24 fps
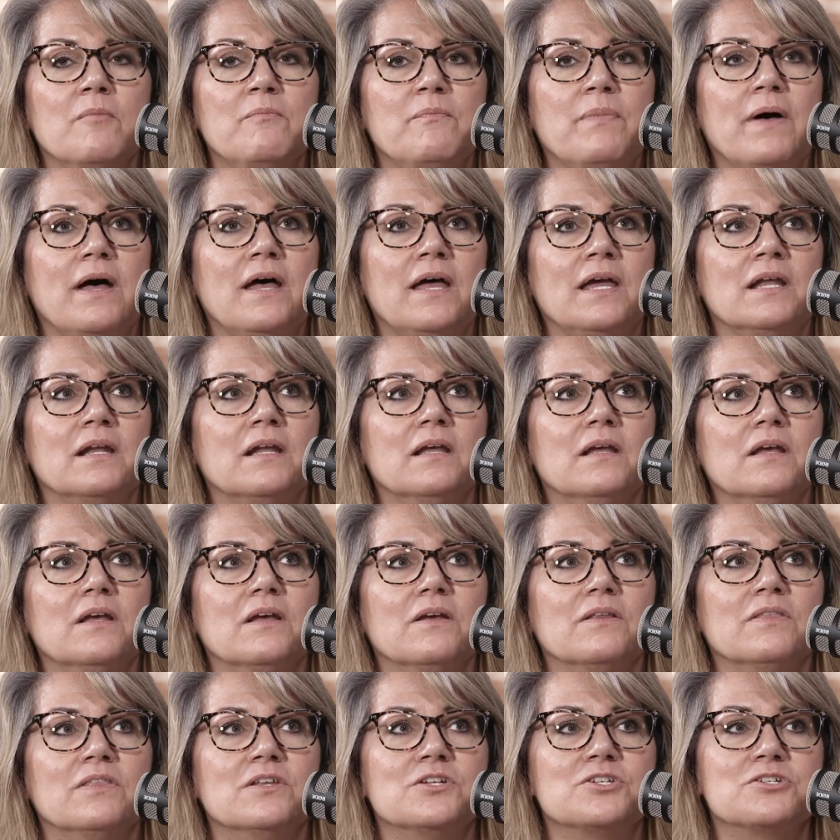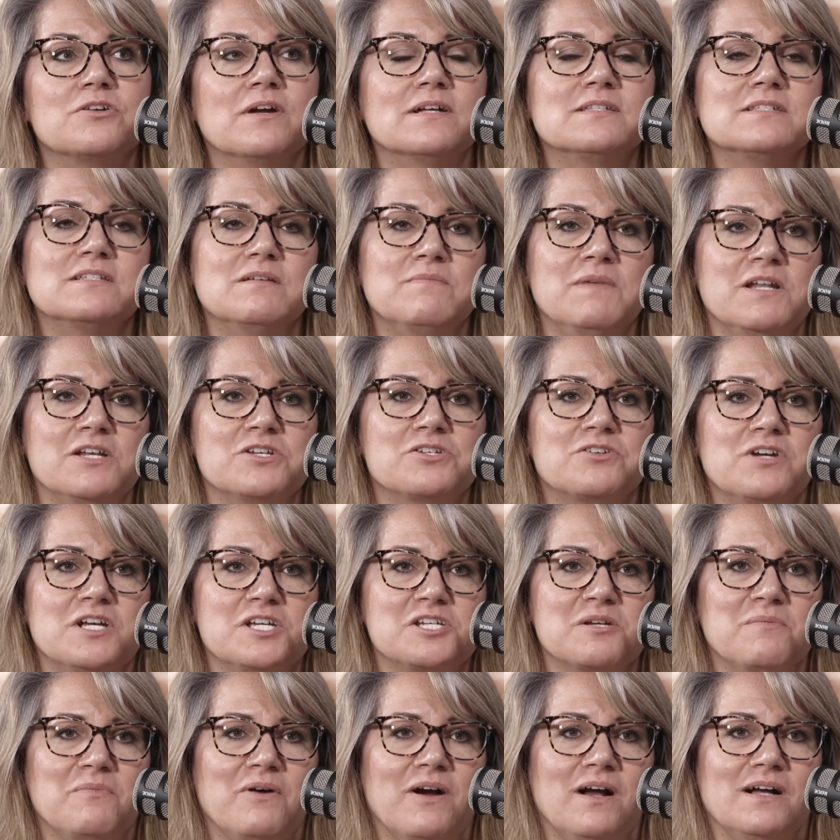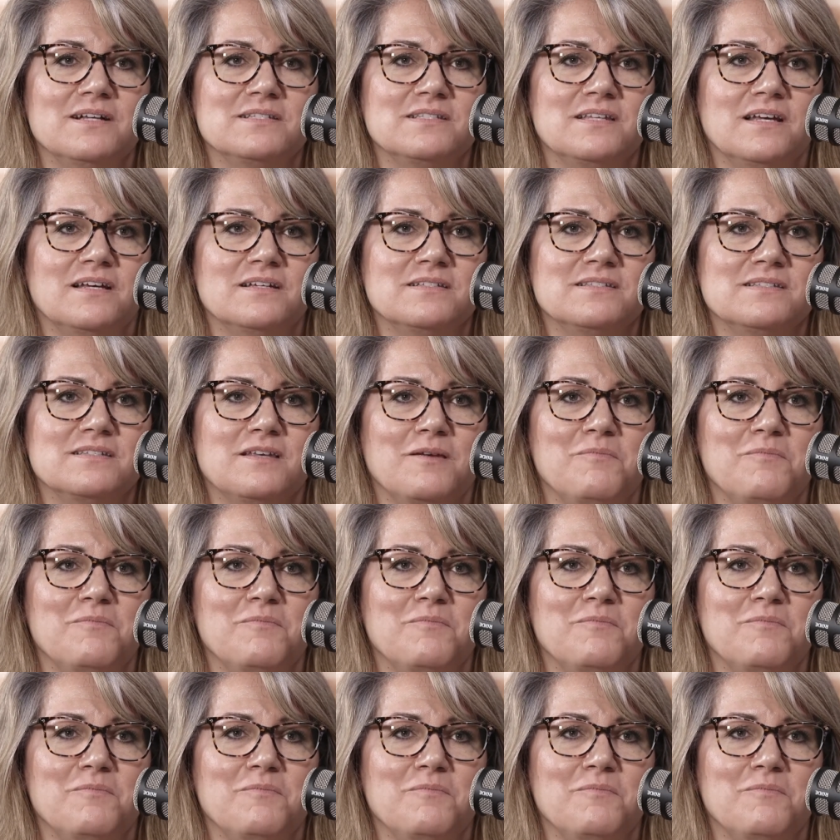But the trust administration process